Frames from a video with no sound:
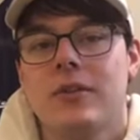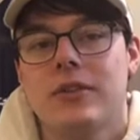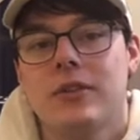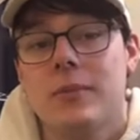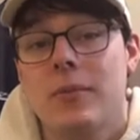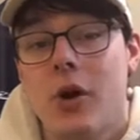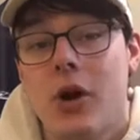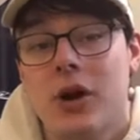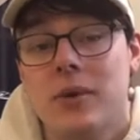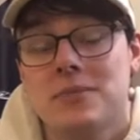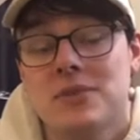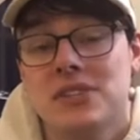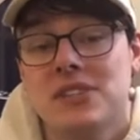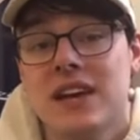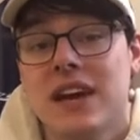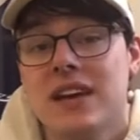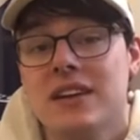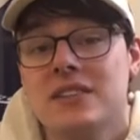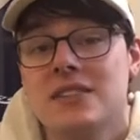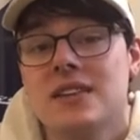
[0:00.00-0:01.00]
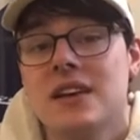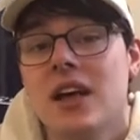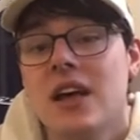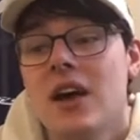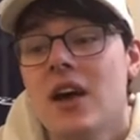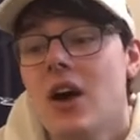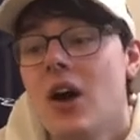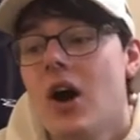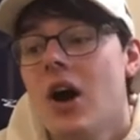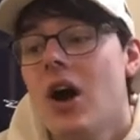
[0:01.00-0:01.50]
in the bottom 6.
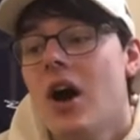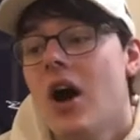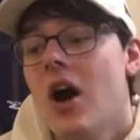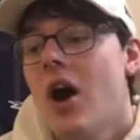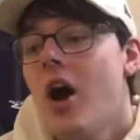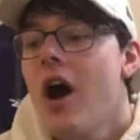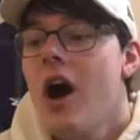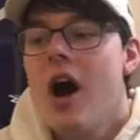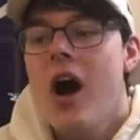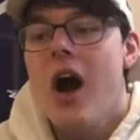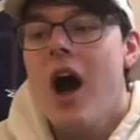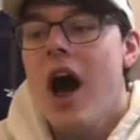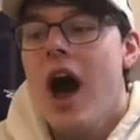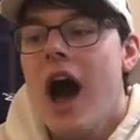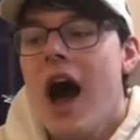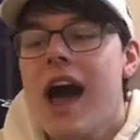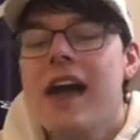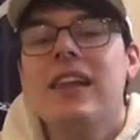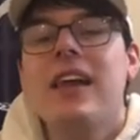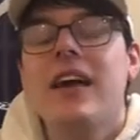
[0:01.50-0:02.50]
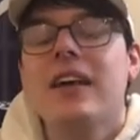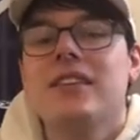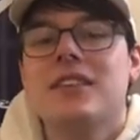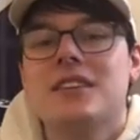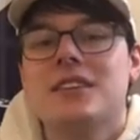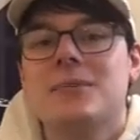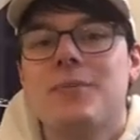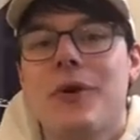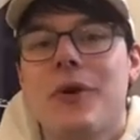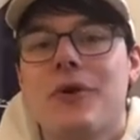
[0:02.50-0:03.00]
I like
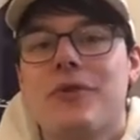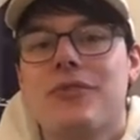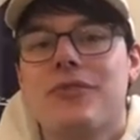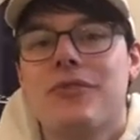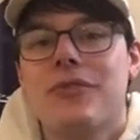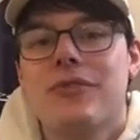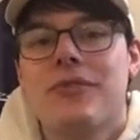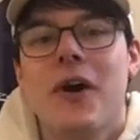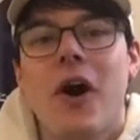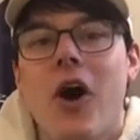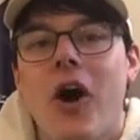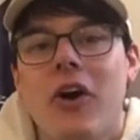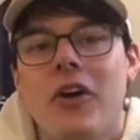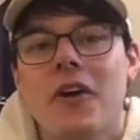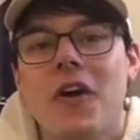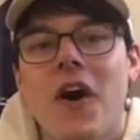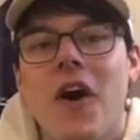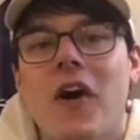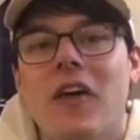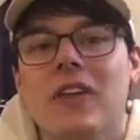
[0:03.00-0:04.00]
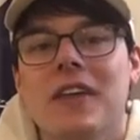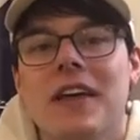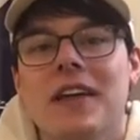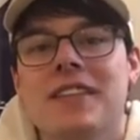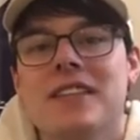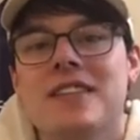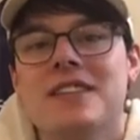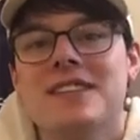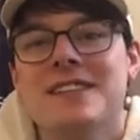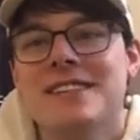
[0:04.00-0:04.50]
this move, all in all.
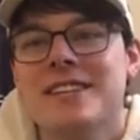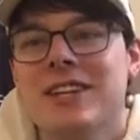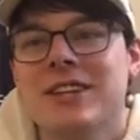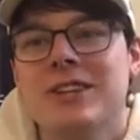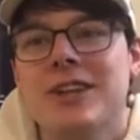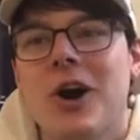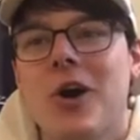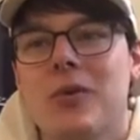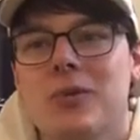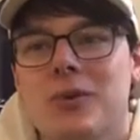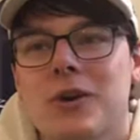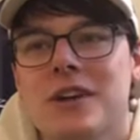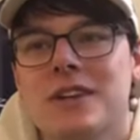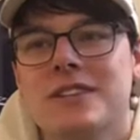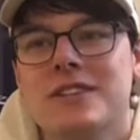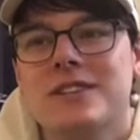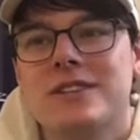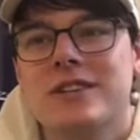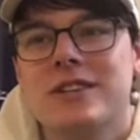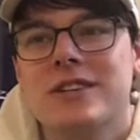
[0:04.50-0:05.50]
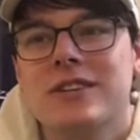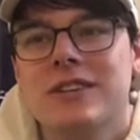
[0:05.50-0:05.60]
Like, it's a low risk,